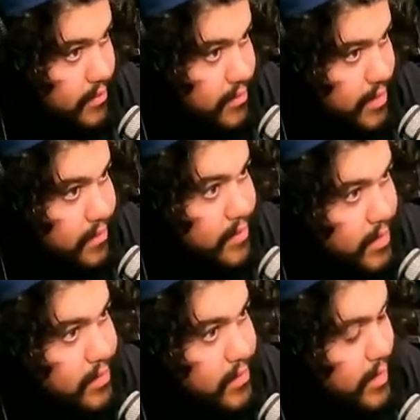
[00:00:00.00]
of
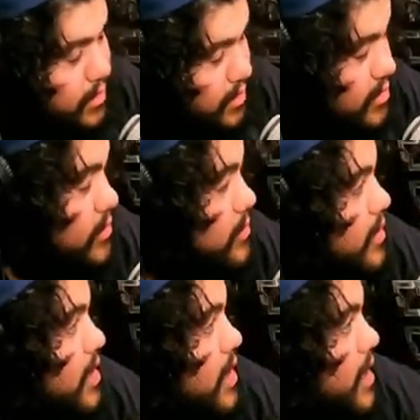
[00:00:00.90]
the you know the two,
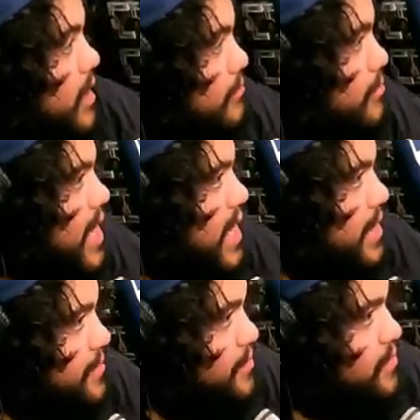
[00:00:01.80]
but
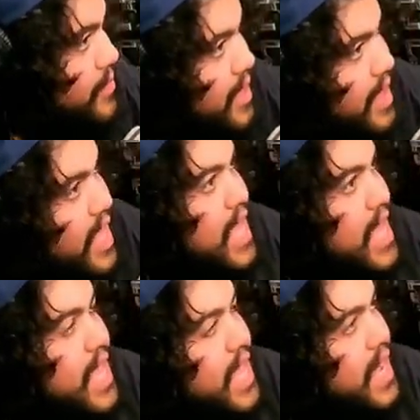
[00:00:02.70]

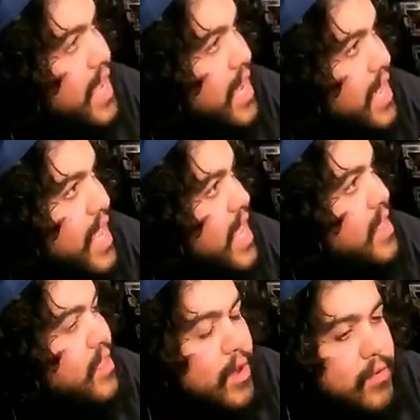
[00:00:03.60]
he uh, he
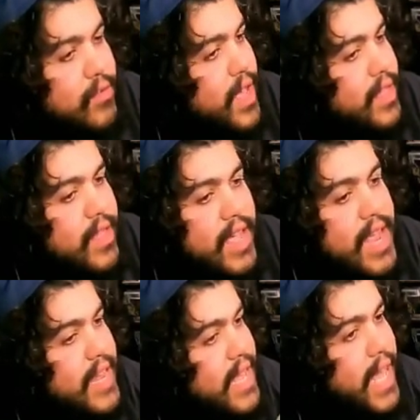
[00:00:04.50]
knows like the
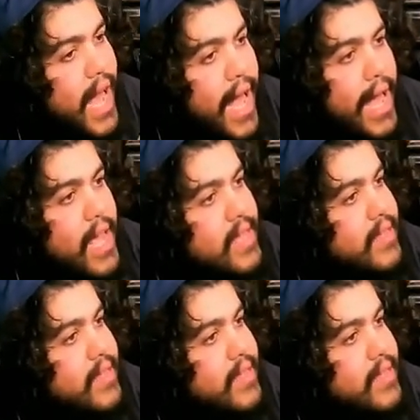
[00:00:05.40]
indie guys. He